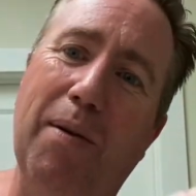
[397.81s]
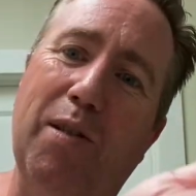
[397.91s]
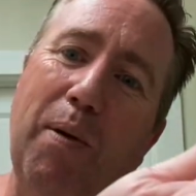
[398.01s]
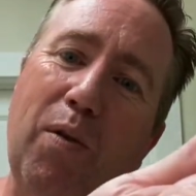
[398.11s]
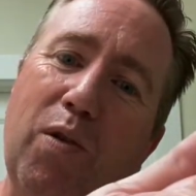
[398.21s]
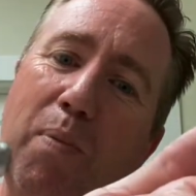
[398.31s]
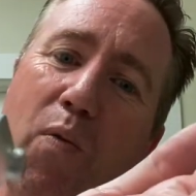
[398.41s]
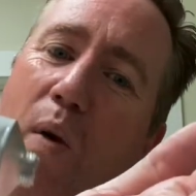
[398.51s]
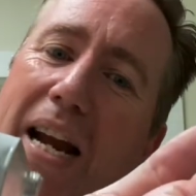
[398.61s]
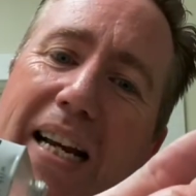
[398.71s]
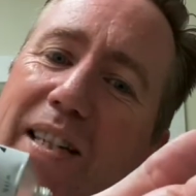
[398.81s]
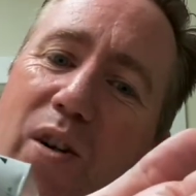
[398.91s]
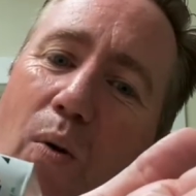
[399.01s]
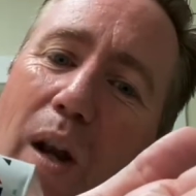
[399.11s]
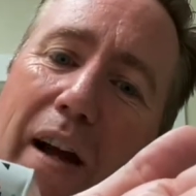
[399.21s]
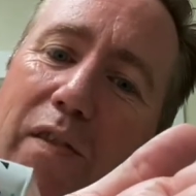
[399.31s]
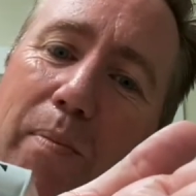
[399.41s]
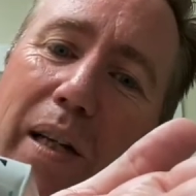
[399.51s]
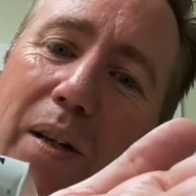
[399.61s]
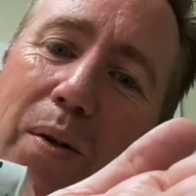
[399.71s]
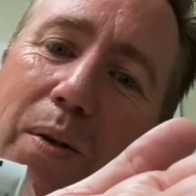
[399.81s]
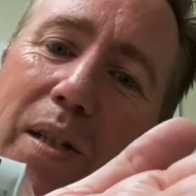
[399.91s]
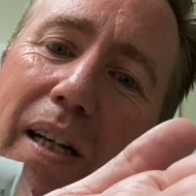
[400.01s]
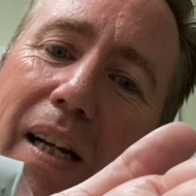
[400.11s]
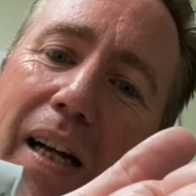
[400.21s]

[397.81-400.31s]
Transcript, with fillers: It's been, it's been waiting its whole life to be used.